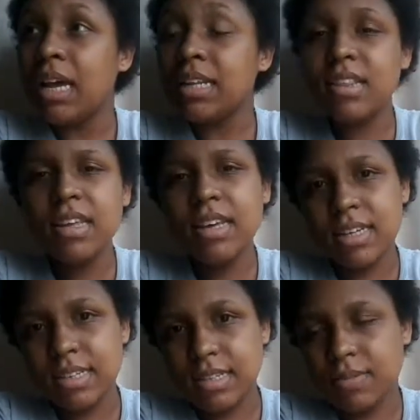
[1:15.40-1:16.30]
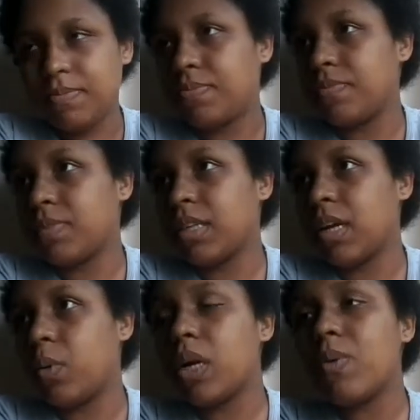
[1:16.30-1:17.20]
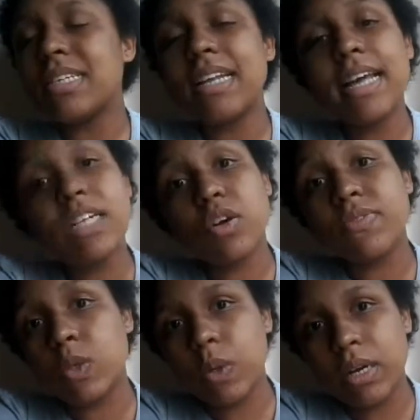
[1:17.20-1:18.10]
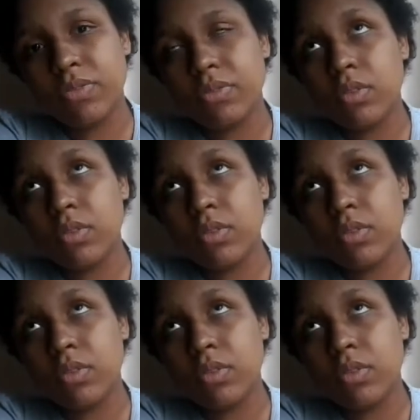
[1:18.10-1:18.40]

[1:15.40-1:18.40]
The thing is, when I was at the age of 10,